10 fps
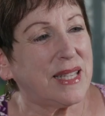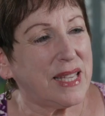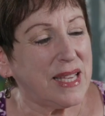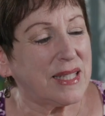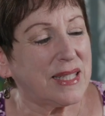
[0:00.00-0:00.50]

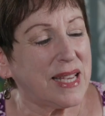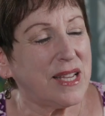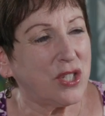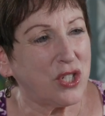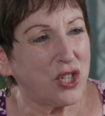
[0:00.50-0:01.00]
He is
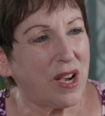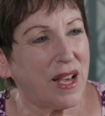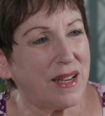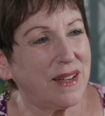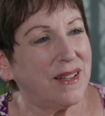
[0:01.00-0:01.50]
saying to
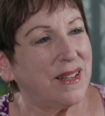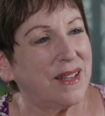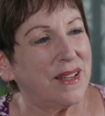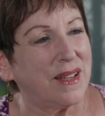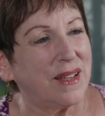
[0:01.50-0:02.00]
John,
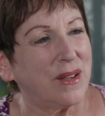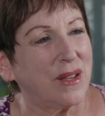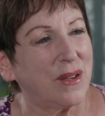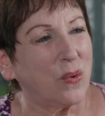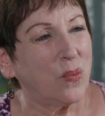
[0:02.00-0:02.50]

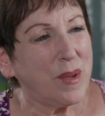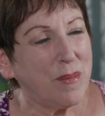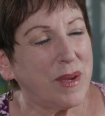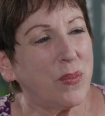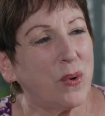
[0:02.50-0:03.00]

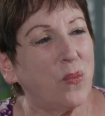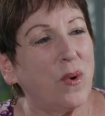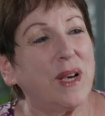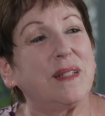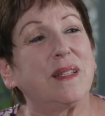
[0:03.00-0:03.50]
Remember
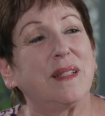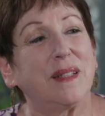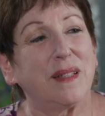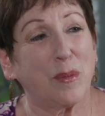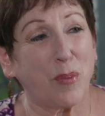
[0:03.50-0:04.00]
what
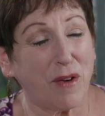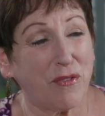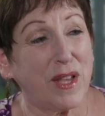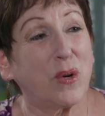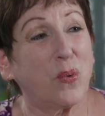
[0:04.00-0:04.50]
the
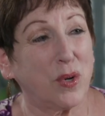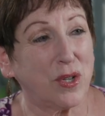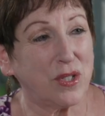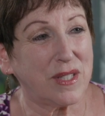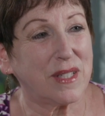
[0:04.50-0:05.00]
prophetic
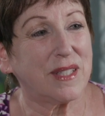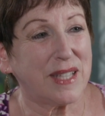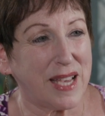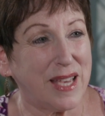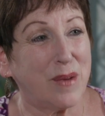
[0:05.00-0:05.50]
words
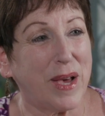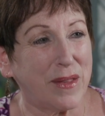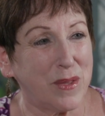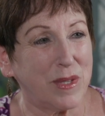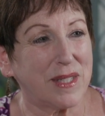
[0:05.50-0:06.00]
say
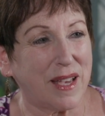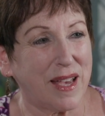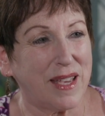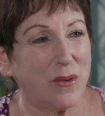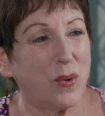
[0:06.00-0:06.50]
about the
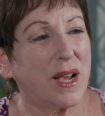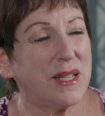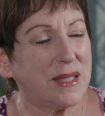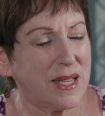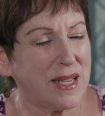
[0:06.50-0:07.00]
Messiah, what
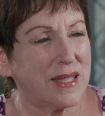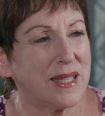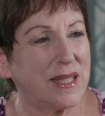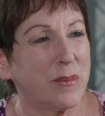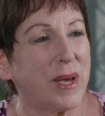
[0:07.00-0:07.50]
Isaiah
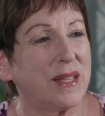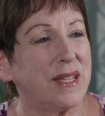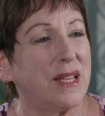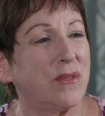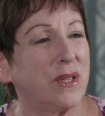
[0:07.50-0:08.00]
says about the
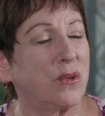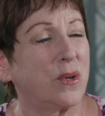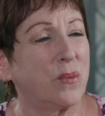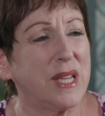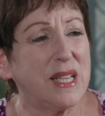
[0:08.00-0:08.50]
day of the
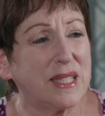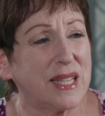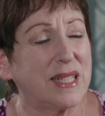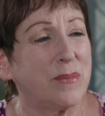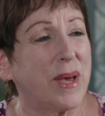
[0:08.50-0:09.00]
Lord, what he
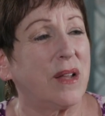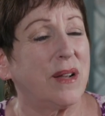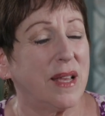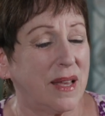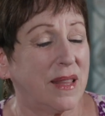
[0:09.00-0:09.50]
says
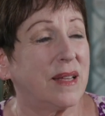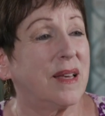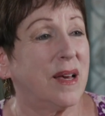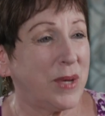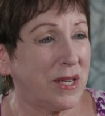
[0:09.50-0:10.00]
about the
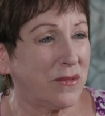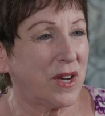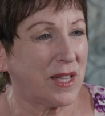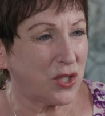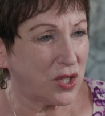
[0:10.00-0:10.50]
coming of
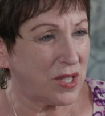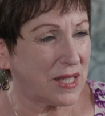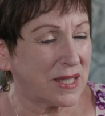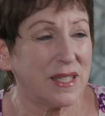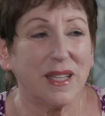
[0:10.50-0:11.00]
God's
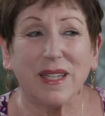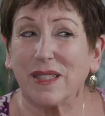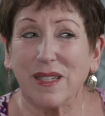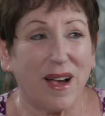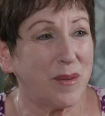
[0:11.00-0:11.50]
goodness.
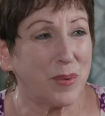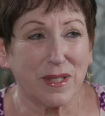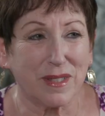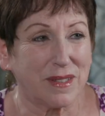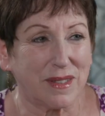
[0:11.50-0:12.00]
It's not
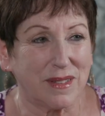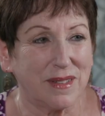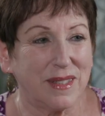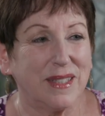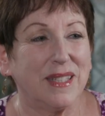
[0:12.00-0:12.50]
political,
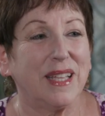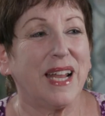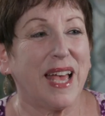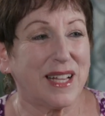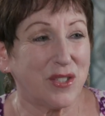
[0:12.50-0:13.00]
hmm.
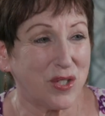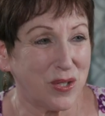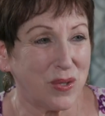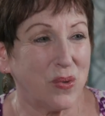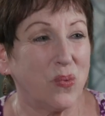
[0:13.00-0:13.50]
it has to
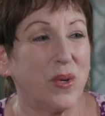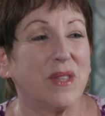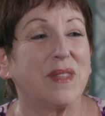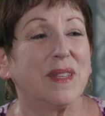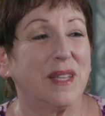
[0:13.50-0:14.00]
do
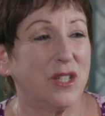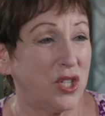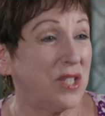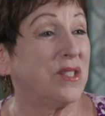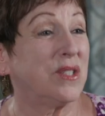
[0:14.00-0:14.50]
with
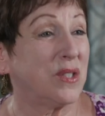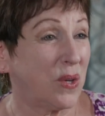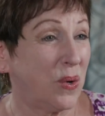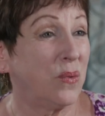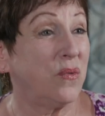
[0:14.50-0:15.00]
Jesus'
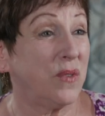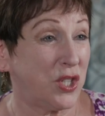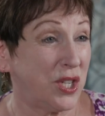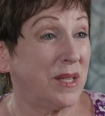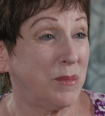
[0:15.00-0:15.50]
own
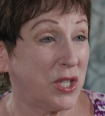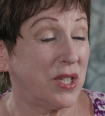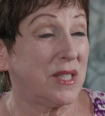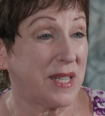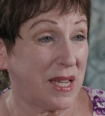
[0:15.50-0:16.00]
vision and
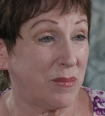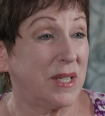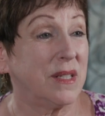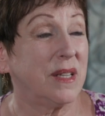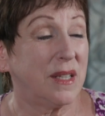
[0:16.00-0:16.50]
mission
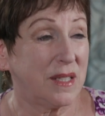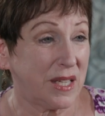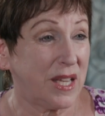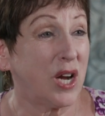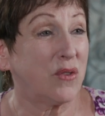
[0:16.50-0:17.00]
statement
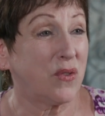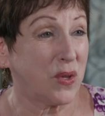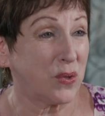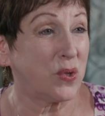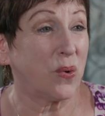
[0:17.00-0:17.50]
to care for
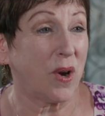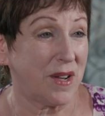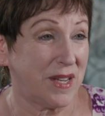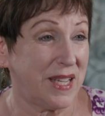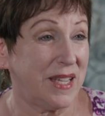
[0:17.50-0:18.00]
those who are
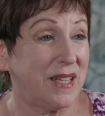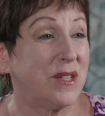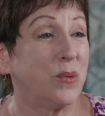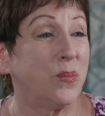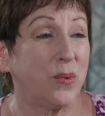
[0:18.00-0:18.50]
in need,
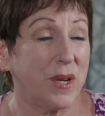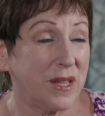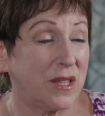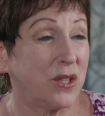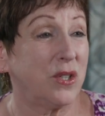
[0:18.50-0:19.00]
to
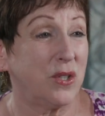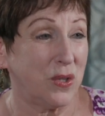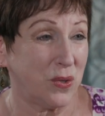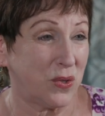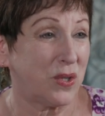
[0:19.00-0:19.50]
bring the good
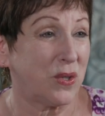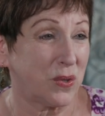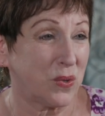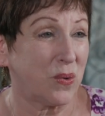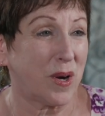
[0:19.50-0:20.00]
news to
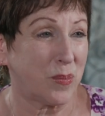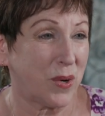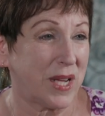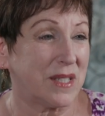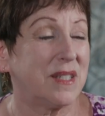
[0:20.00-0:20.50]
those who are
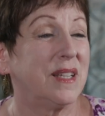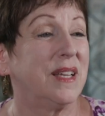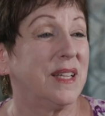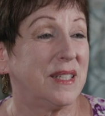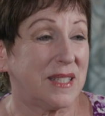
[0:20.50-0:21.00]
oppressed,
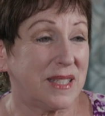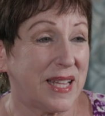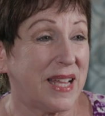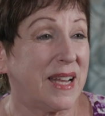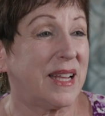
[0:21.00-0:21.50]
to
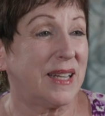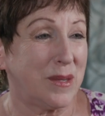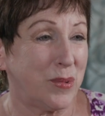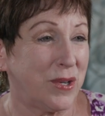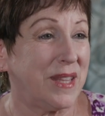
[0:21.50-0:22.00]
set at
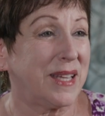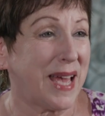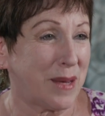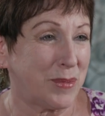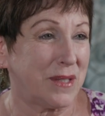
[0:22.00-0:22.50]
liberty the
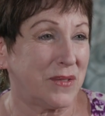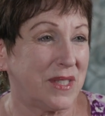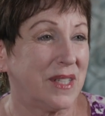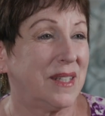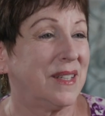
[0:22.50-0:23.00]

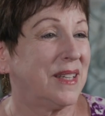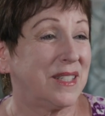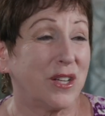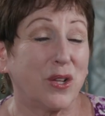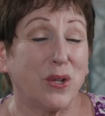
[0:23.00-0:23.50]
captives
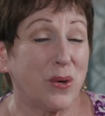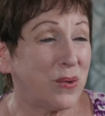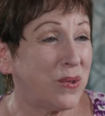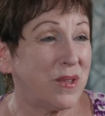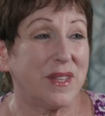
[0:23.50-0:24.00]
to
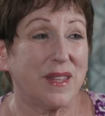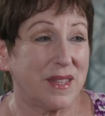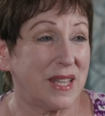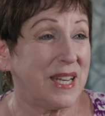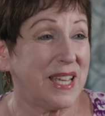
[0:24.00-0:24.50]
clothe
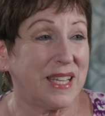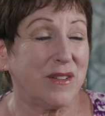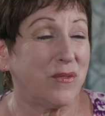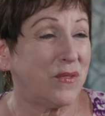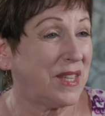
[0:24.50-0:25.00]
the
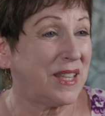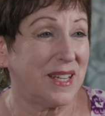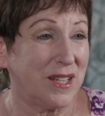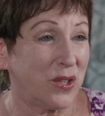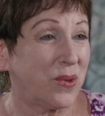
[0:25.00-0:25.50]
naked, feed the
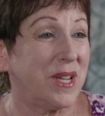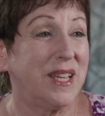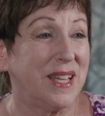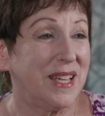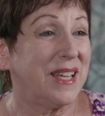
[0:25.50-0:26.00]
hungry,
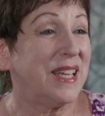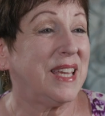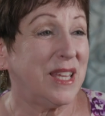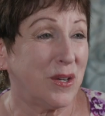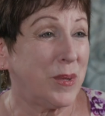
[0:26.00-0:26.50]

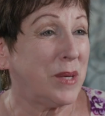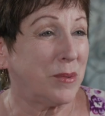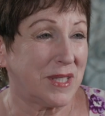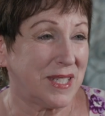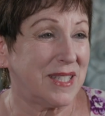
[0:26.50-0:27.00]
heal
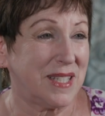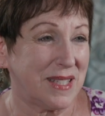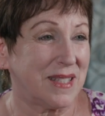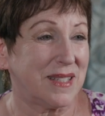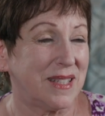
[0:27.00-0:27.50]
people's
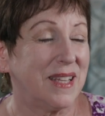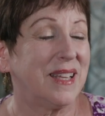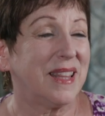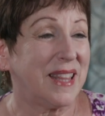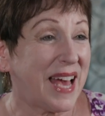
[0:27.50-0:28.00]
diseases.
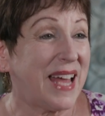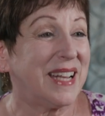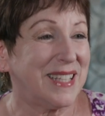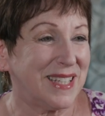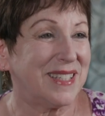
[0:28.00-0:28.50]

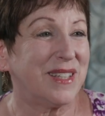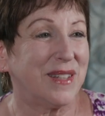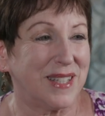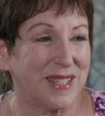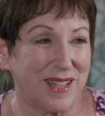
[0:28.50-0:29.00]
That is
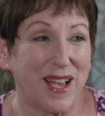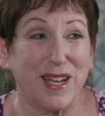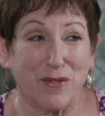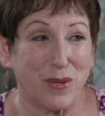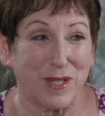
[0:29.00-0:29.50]
the
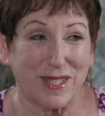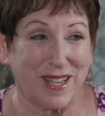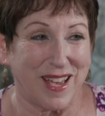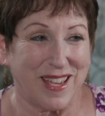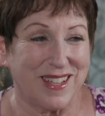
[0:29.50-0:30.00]
sign of the
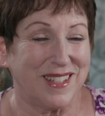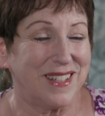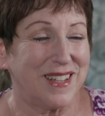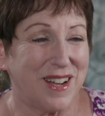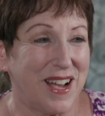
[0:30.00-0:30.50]
Messiah,
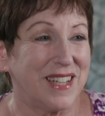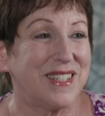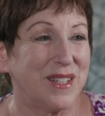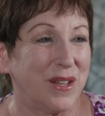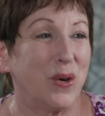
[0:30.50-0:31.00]

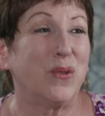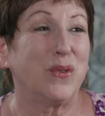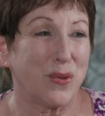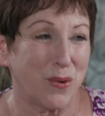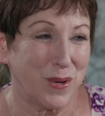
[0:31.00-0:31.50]
not
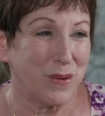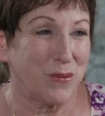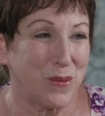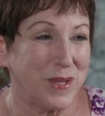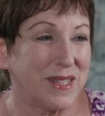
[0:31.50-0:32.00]
overthrowing the
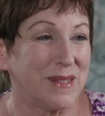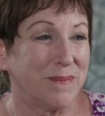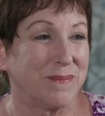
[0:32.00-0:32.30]
Romans.